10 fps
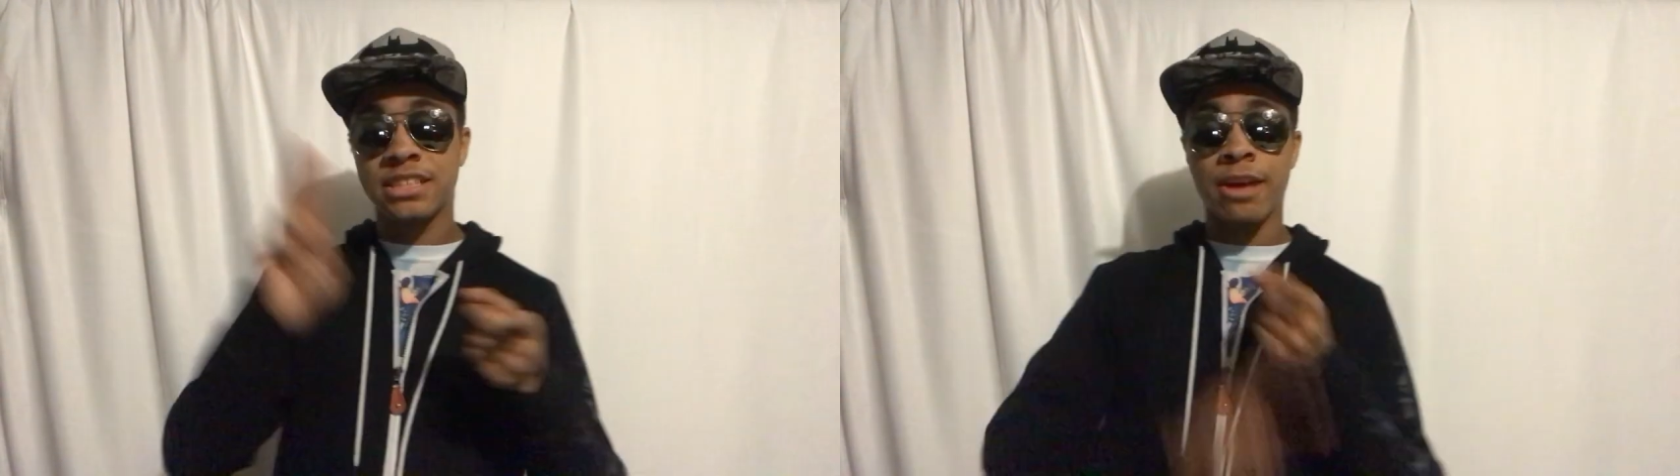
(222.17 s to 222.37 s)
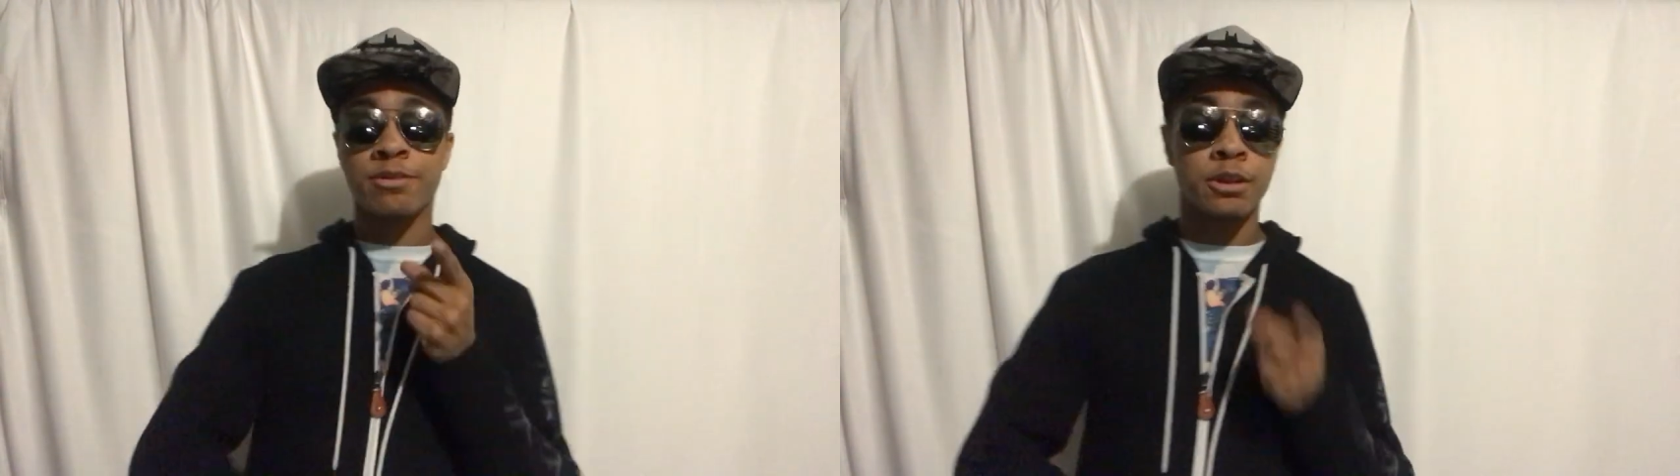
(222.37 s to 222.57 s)

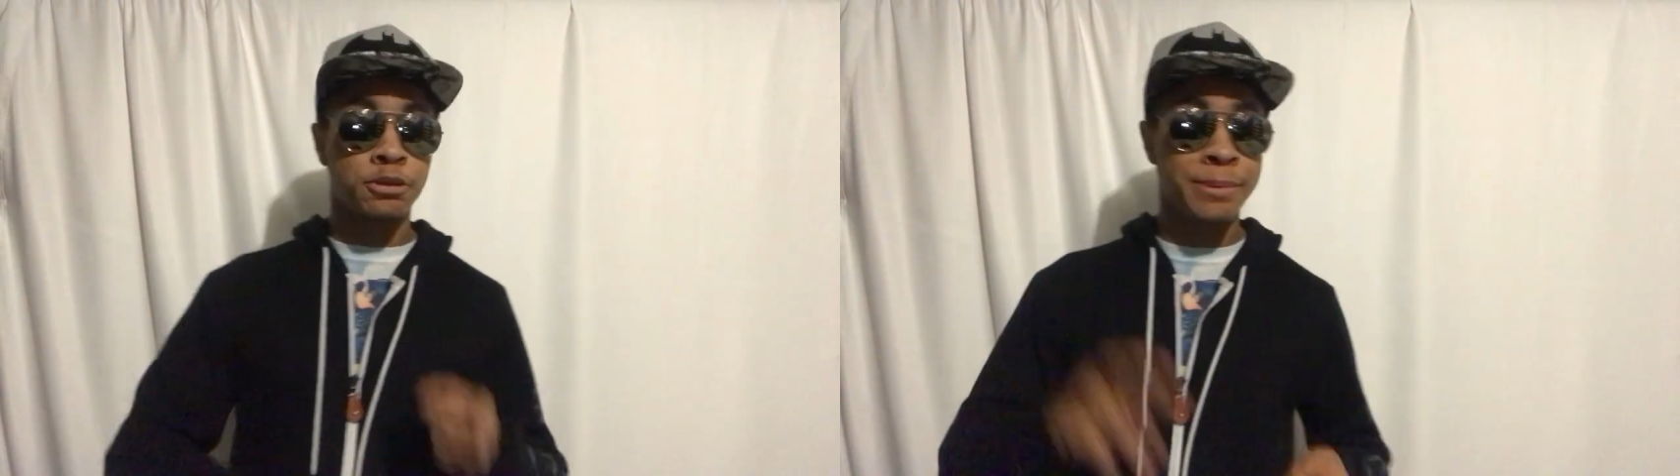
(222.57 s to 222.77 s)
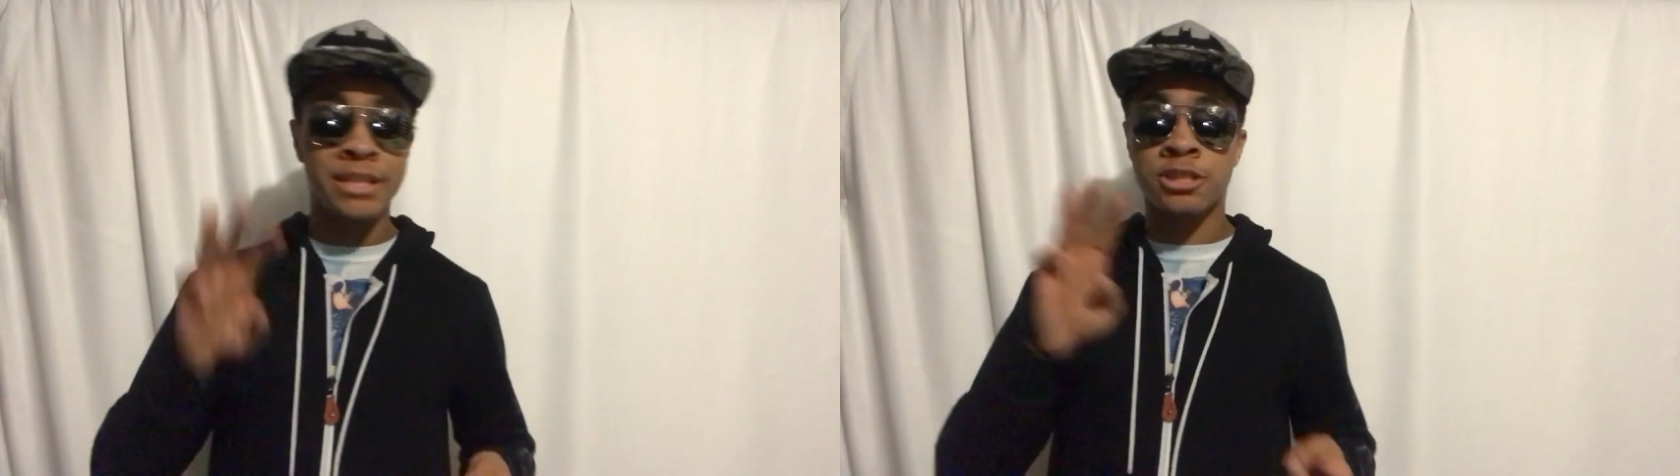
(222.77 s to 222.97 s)

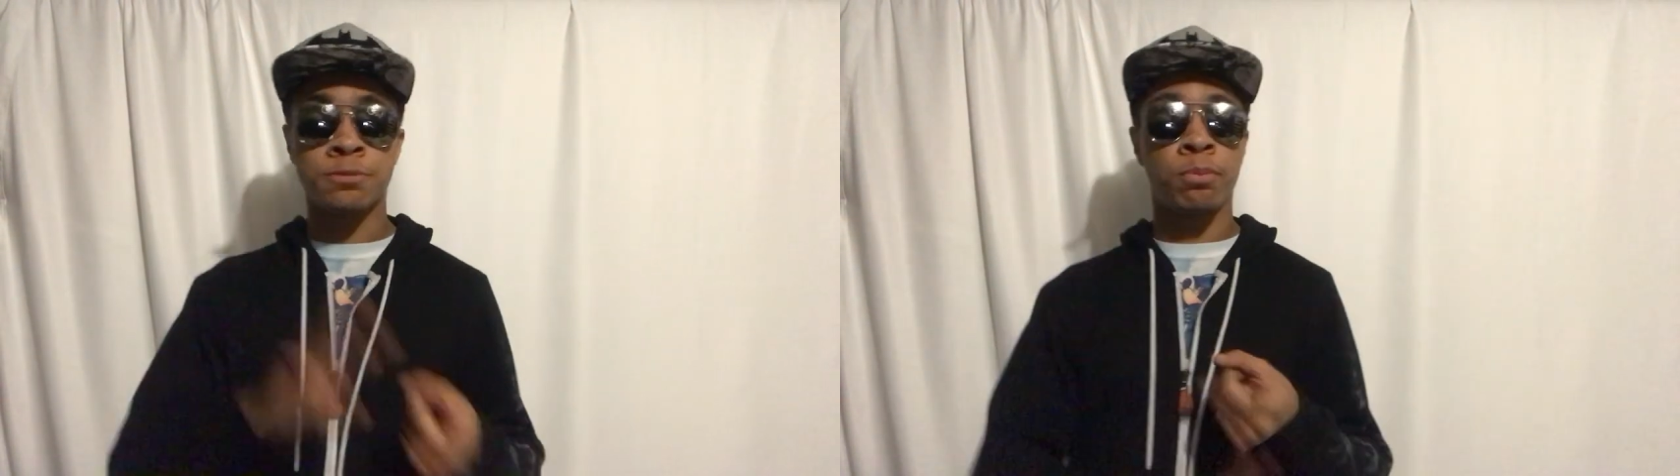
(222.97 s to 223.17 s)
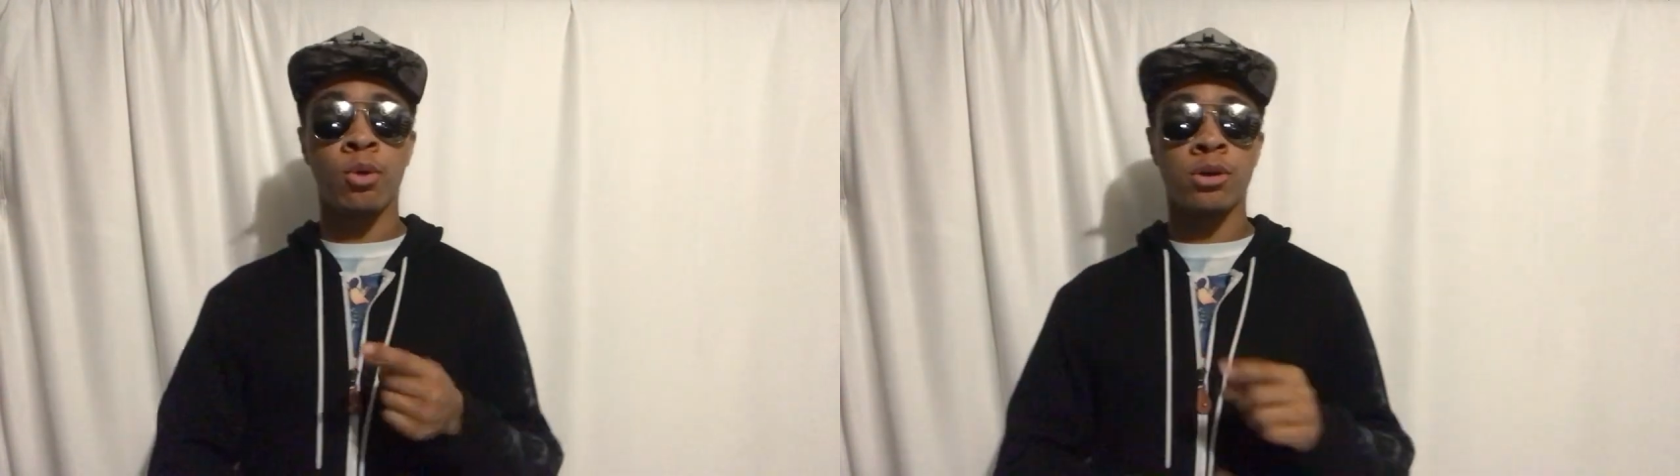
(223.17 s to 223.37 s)
self-defense,
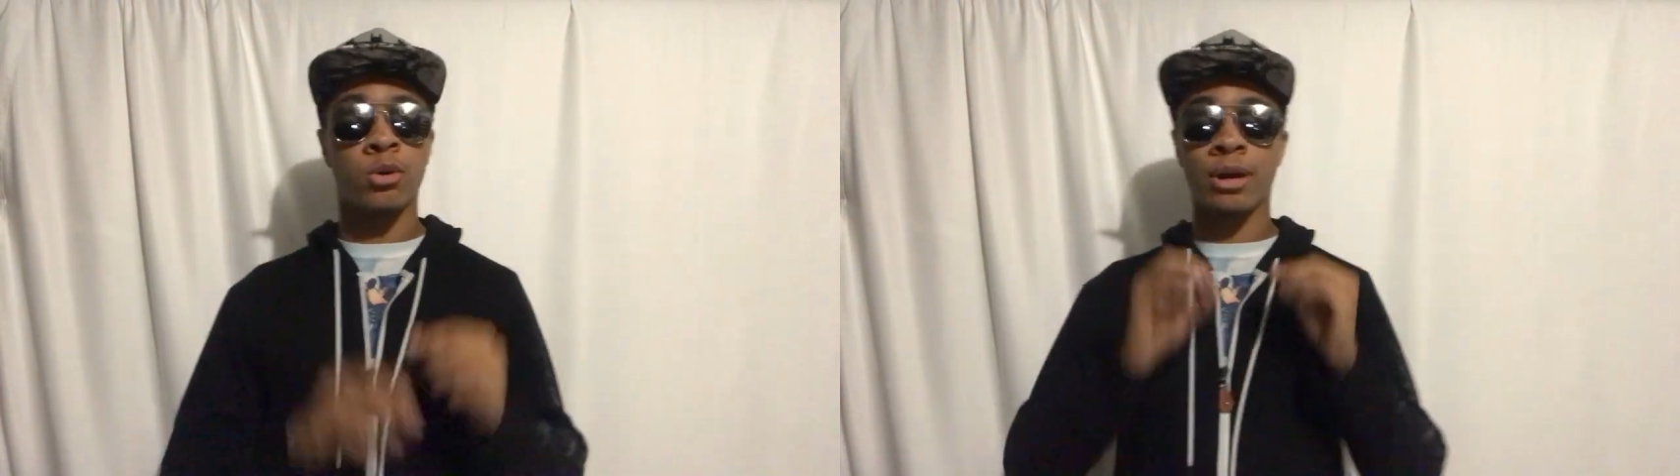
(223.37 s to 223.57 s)
sport,